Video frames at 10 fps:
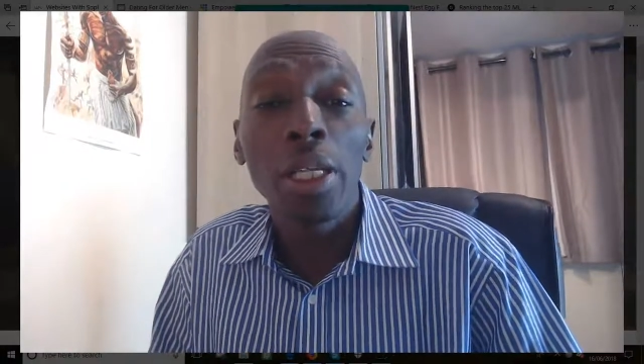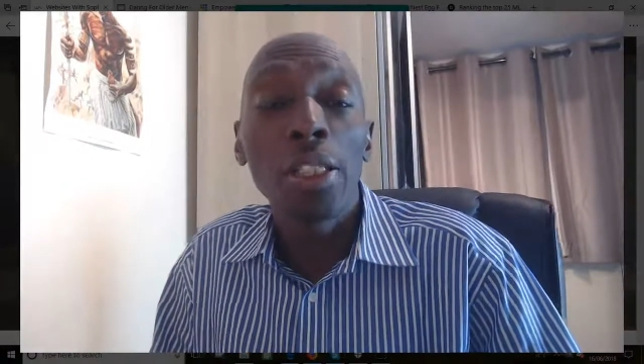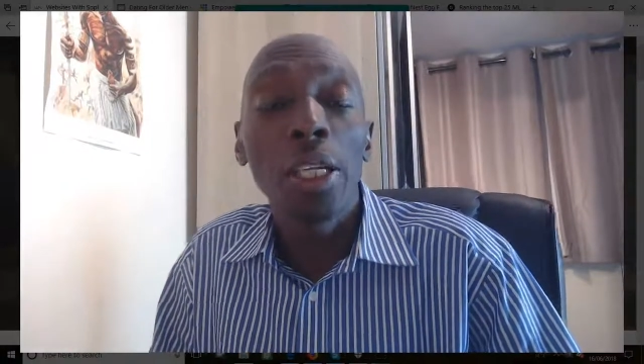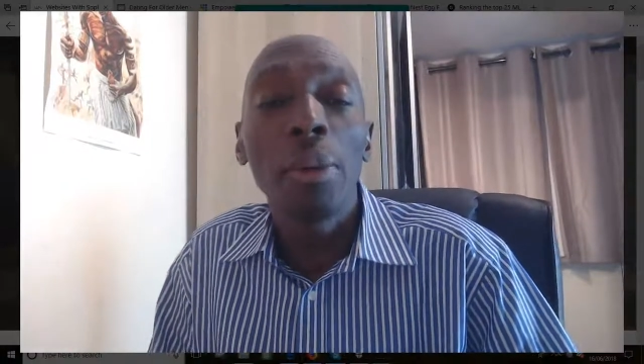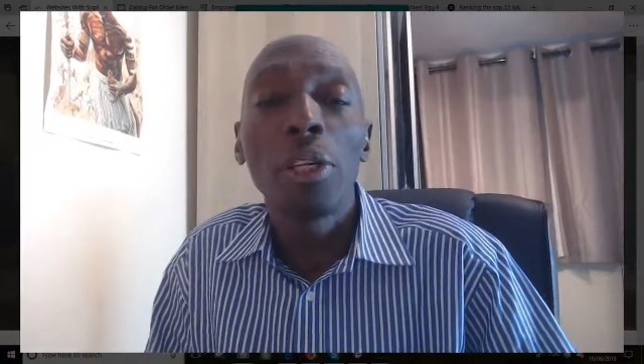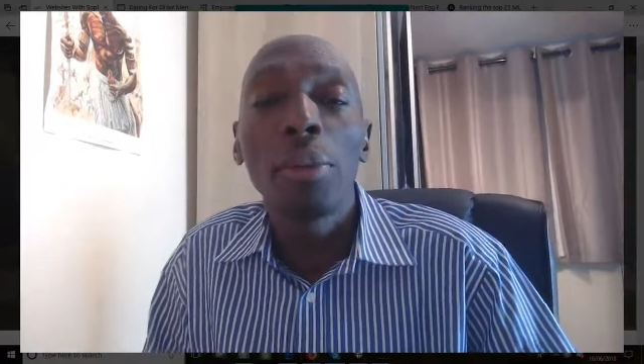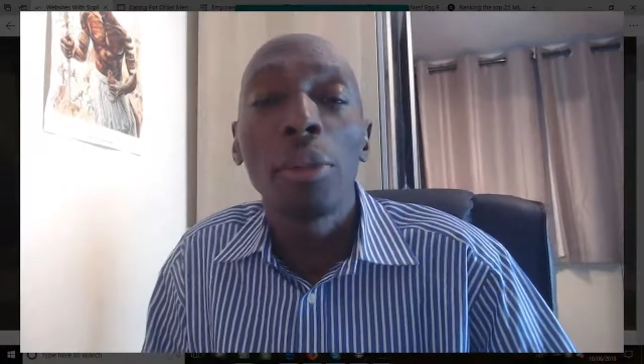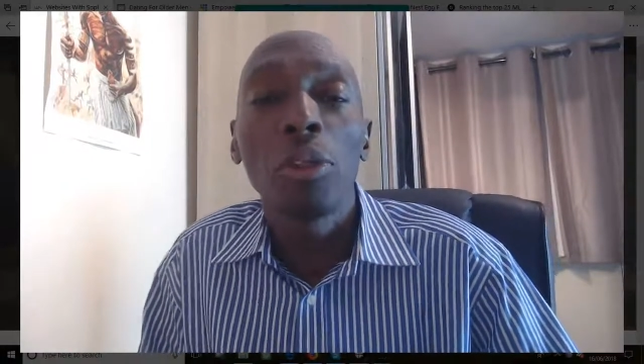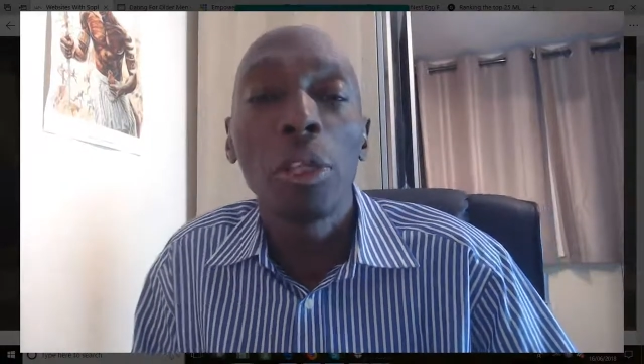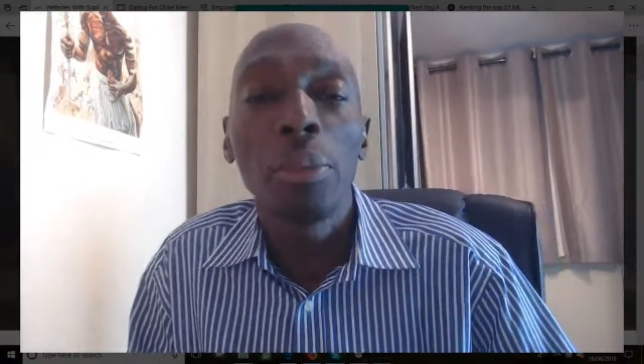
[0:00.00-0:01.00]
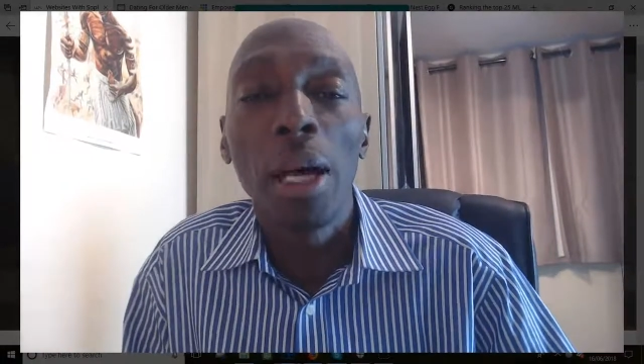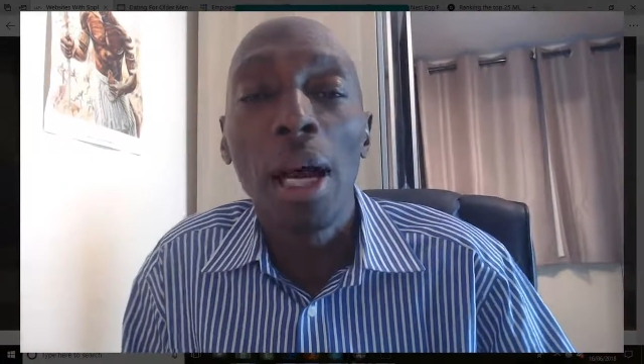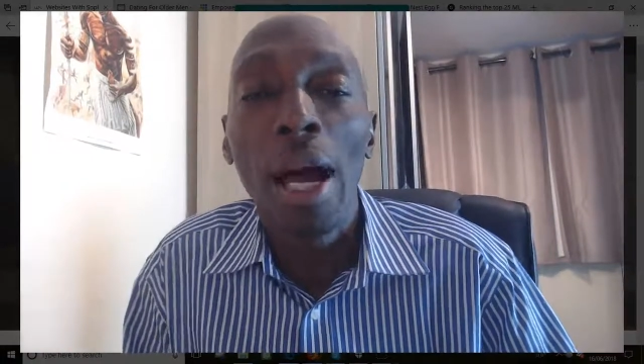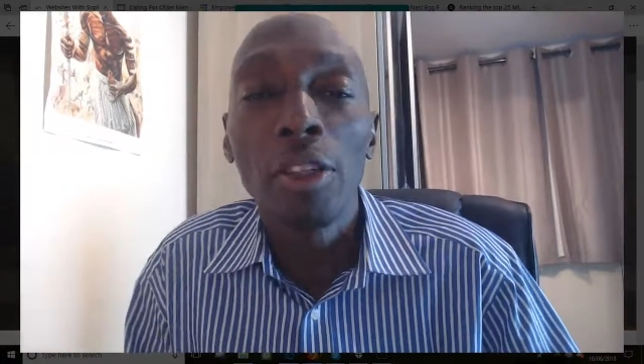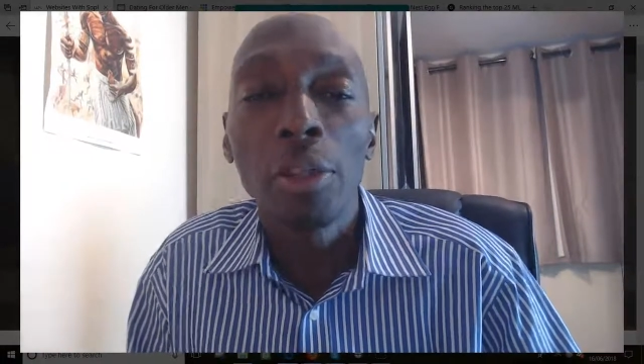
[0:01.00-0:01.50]
and today we're going to be talking
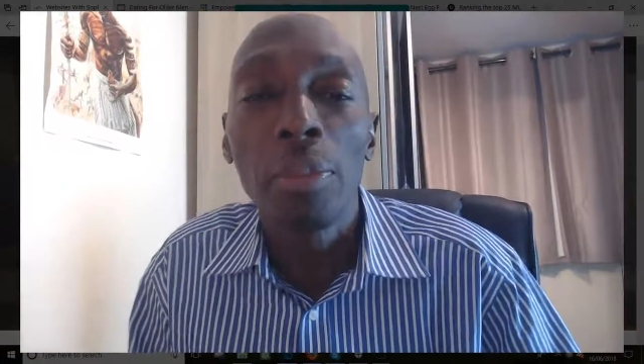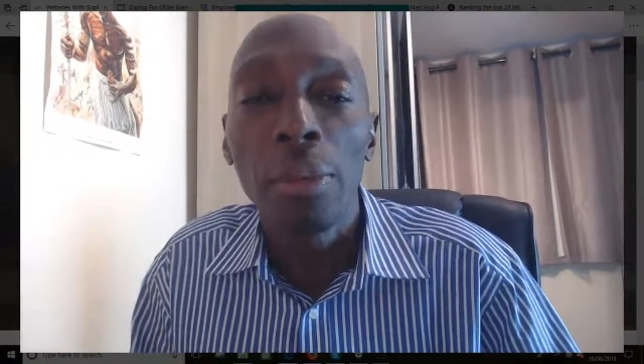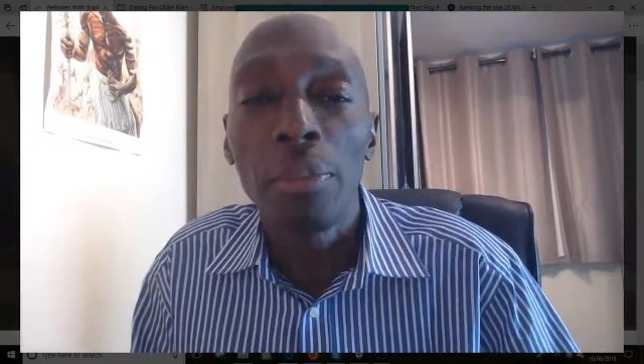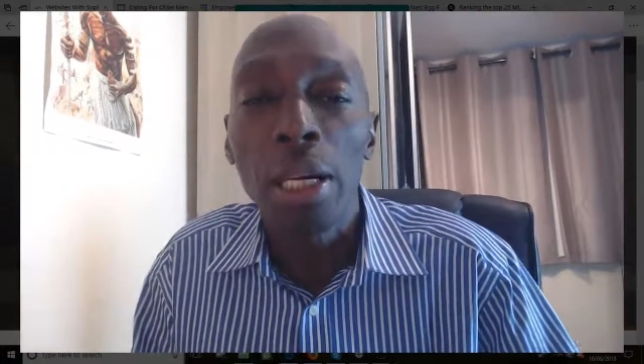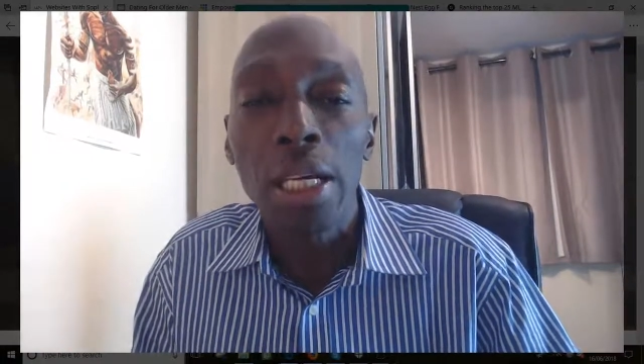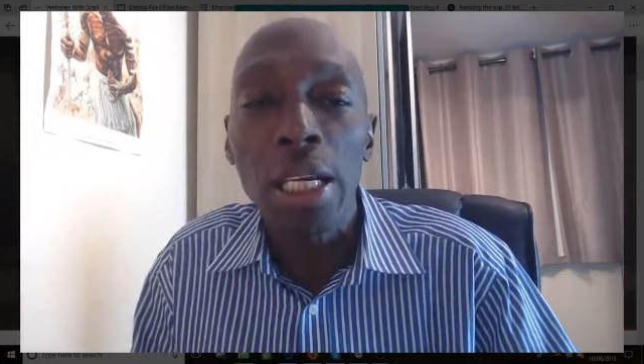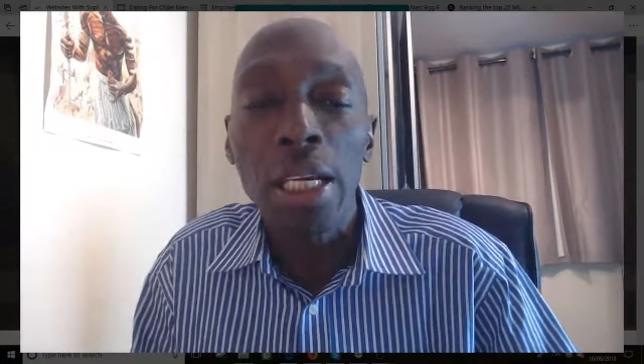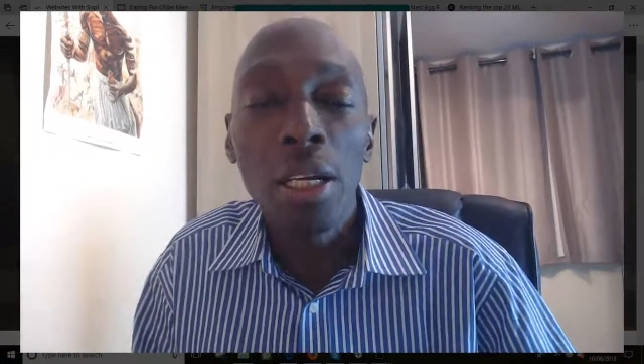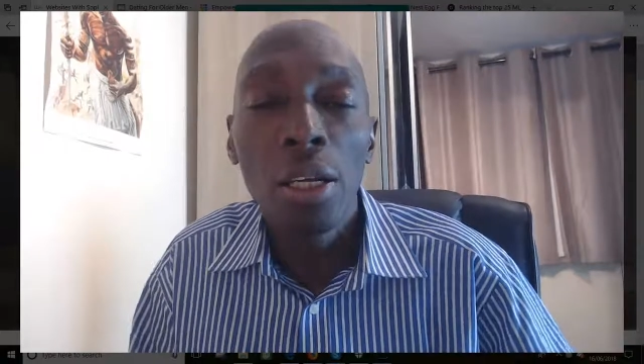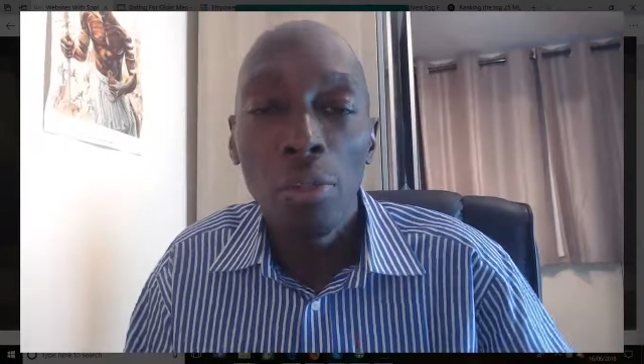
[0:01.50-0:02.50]
about how to make money